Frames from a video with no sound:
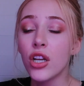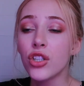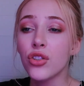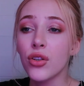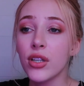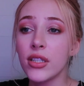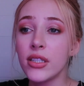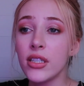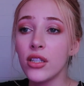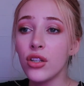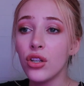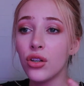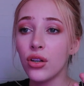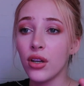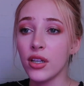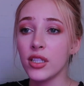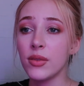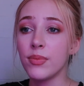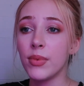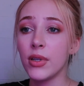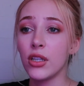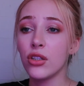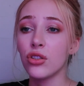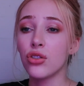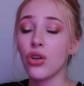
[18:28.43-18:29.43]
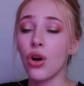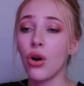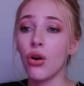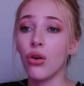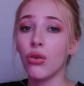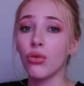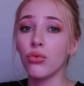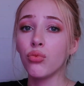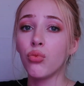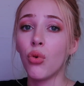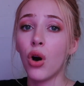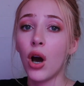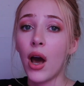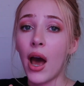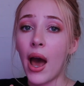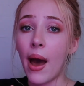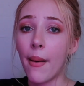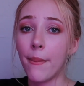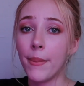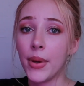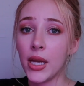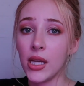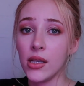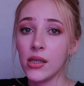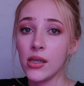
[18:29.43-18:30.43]
So I see the nurse being told what
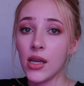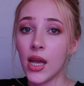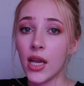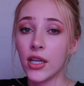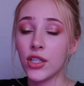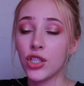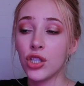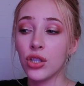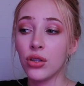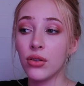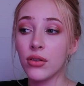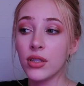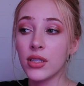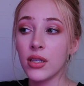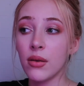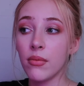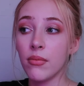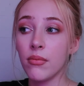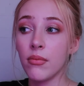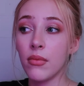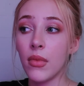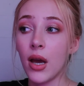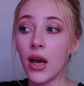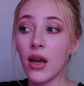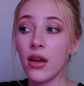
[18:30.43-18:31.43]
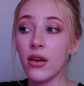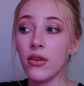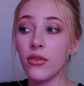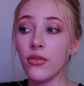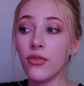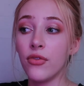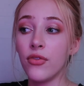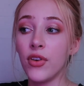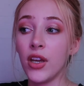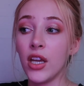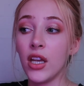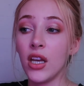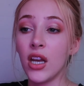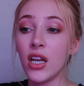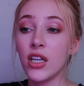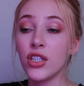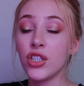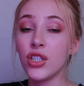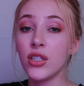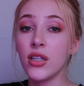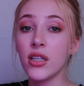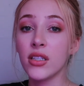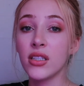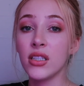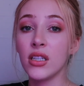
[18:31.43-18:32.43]
happened, and she looks at my feet, and
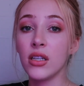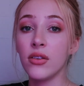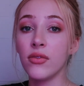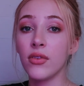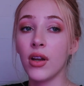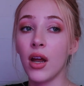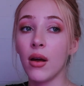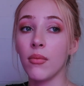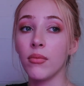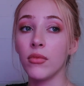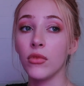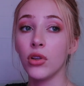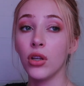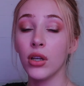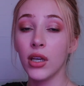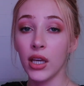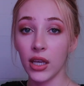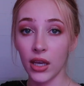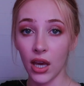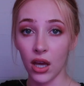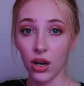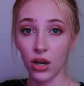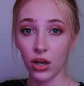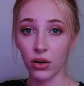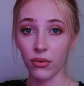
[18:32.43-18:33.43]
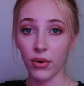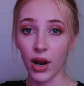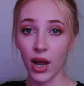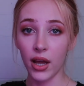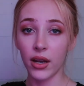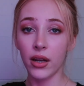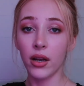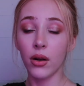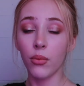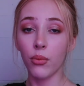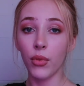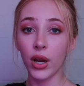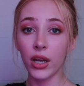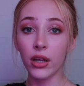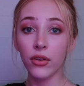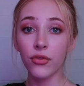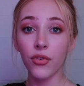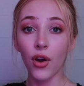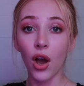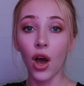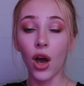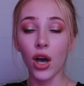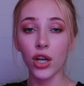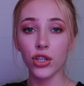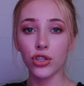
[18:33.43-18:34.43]
she doesn't even, I'm looking at her, right, and I'm waiting
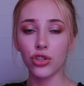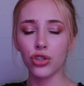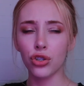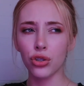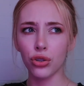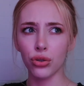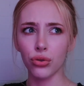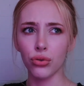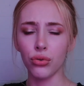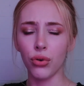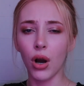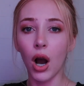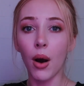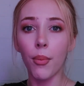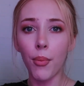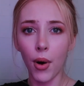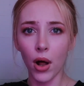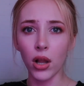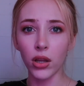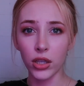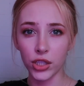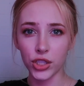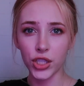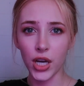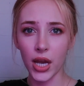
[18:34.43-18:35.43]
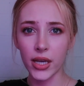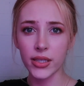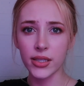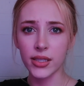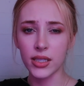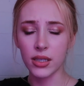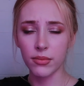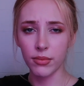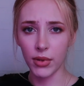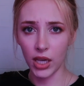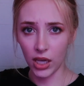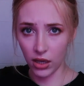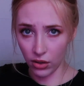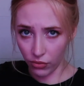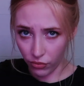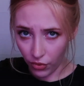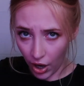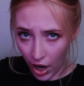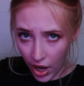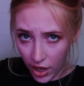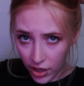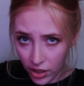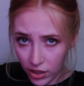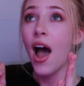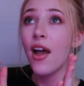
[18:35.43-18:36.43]
for her to apologize to me, right?